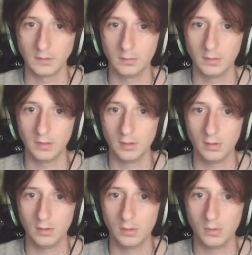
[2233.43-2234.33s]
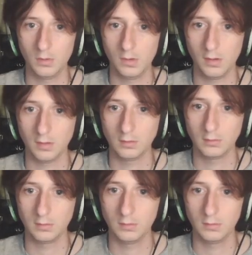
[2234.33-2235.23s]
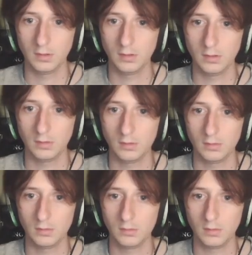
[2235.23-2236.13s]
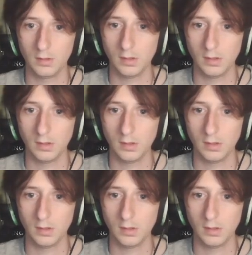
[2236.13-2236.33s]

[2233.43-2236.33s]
Here we go. Here we go.